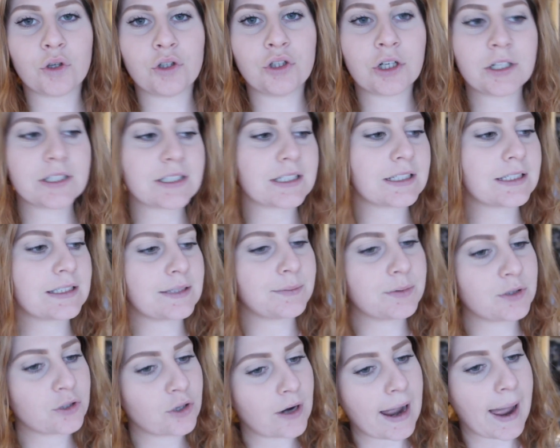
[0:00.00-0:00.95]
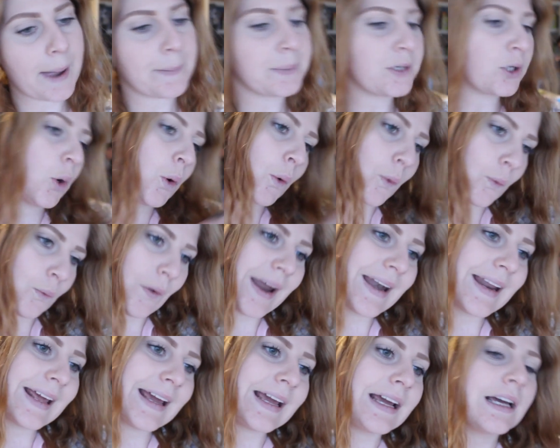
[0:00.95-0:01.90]
not subscribed
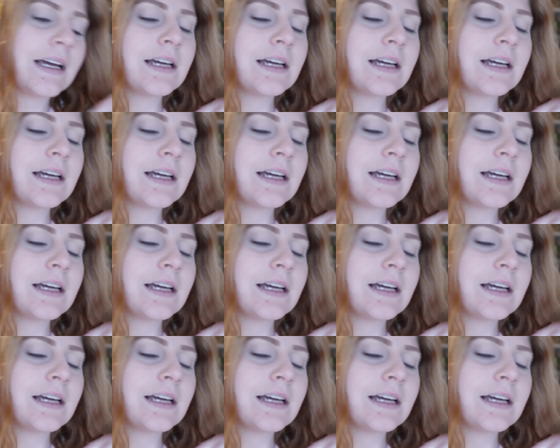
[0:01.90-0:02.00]
already.